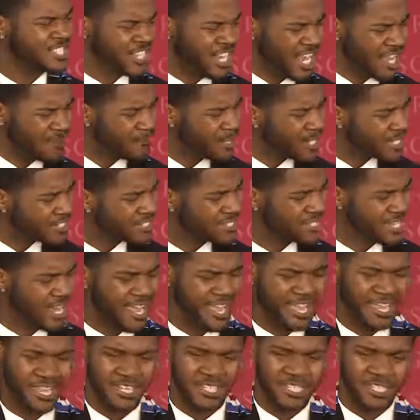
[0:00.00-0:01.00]
She gave me a
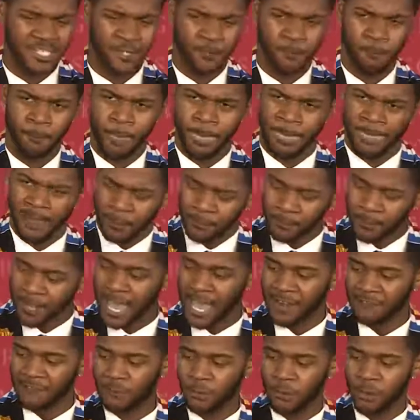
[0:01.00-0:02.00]
stage,
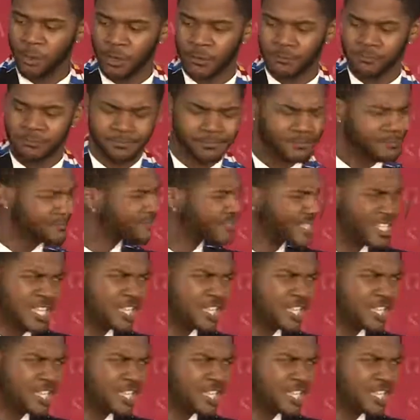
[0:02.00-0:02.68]
a platform.